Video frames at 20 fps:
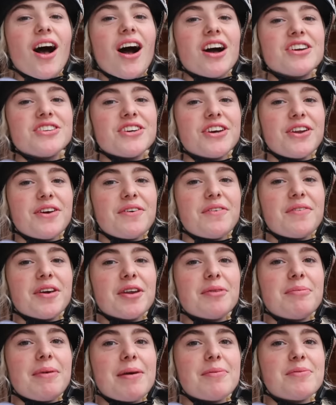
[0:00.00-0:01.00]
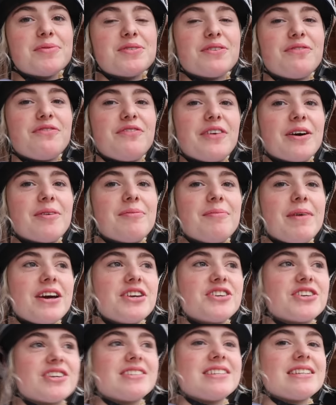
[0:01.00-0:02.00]
I don't know if I'm going to be able to film
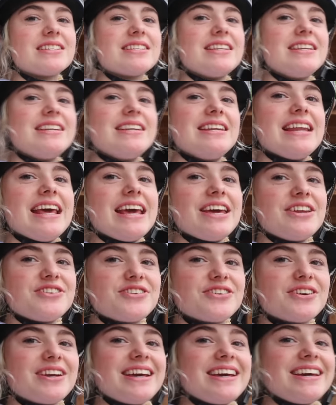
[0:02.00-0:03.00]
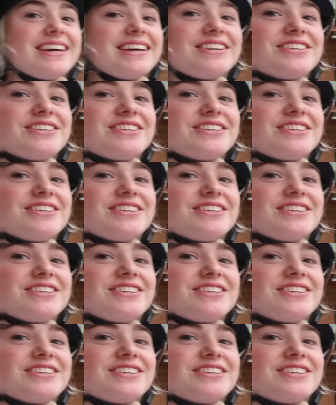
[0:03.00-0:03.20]
much because it's literally